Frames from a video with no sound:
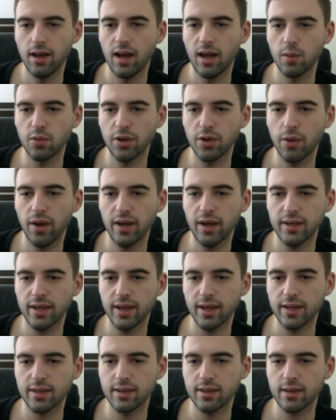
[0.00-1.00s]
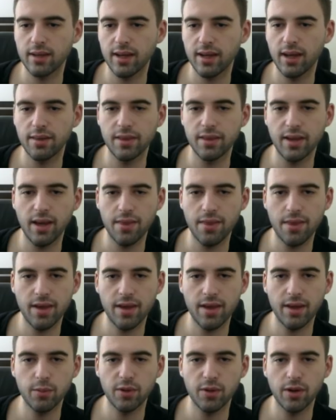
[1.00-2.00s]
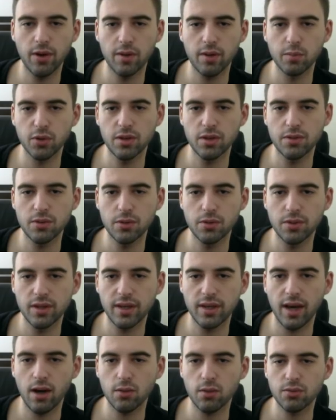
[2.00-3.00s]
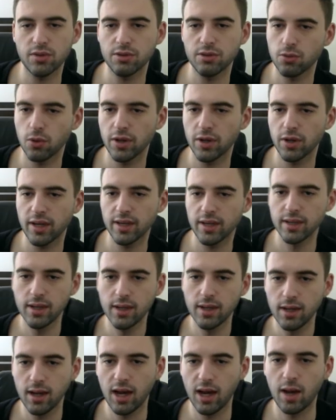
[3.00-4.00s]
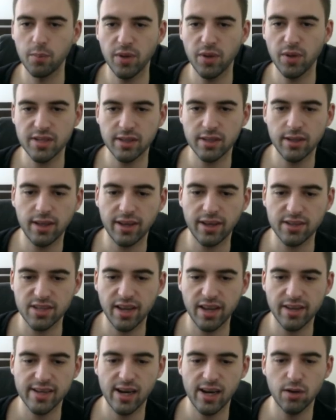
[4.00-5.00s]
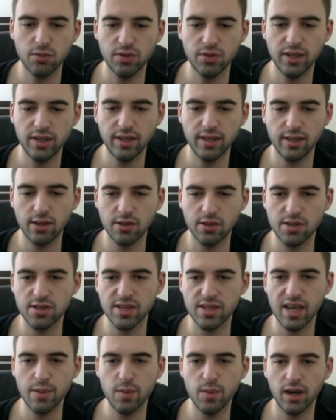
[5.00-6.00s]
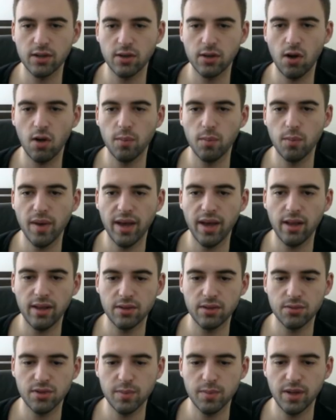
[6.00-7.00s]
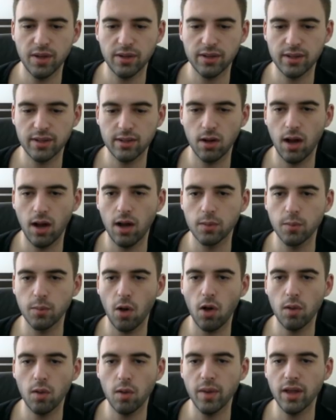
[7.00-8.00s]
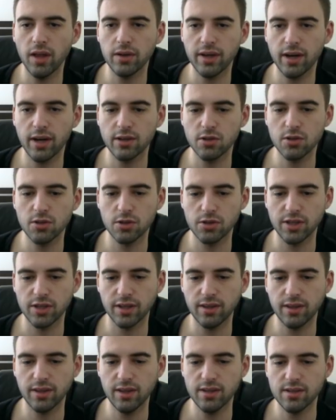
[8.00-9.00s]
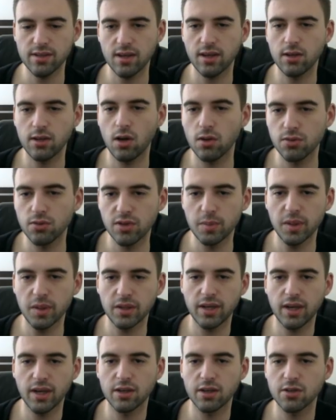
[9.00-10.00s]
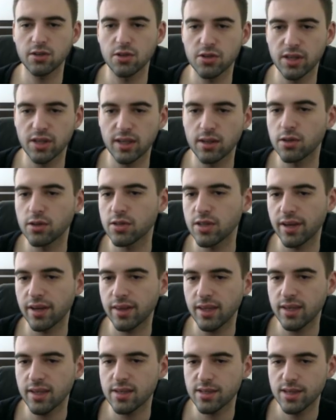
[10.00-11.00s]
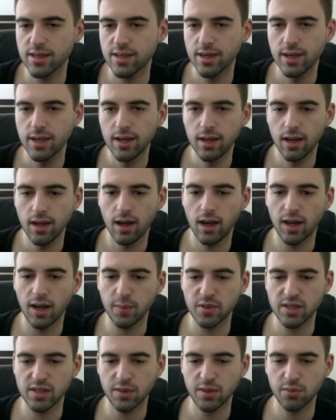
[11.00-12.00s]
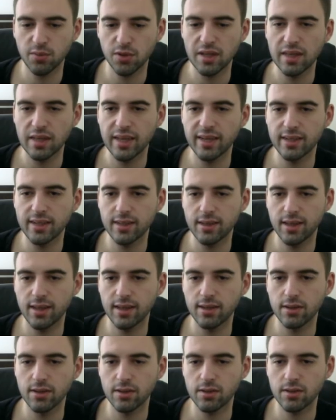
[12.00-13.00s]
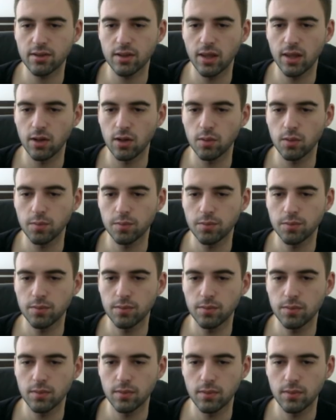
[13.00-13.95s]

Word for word: Uh, if we go ahead and click on the thing, we go ahead and preview the outfit for you. Um, basically like a Santa outfit. It looks the same on all male and female, on all male characters it looks like this, on all female characters it looks like this, um, except for the Lyn, they look a little